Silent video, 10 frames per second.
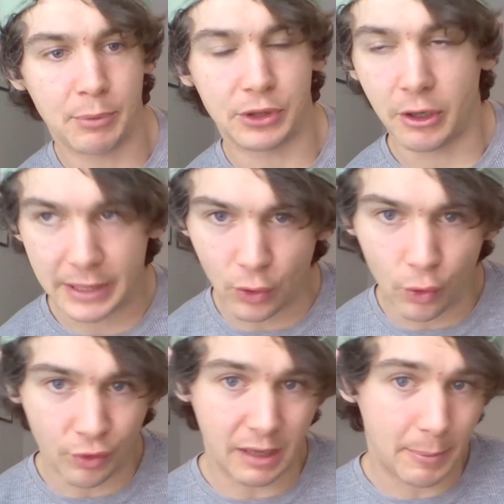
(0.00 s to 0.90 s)
but there'll be
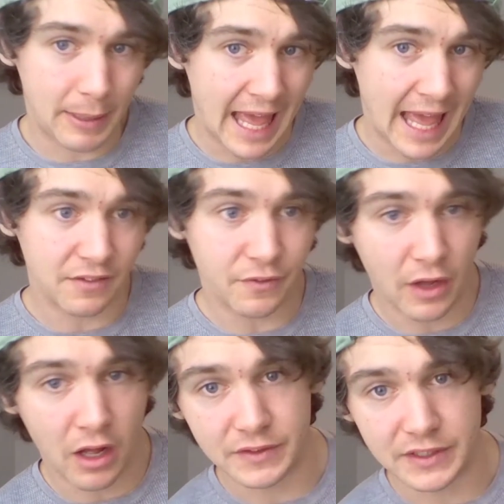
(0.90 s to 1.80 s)
no real plan
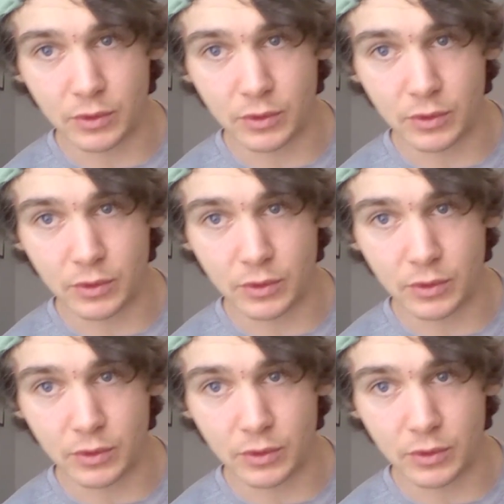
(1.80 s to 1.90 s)
involved.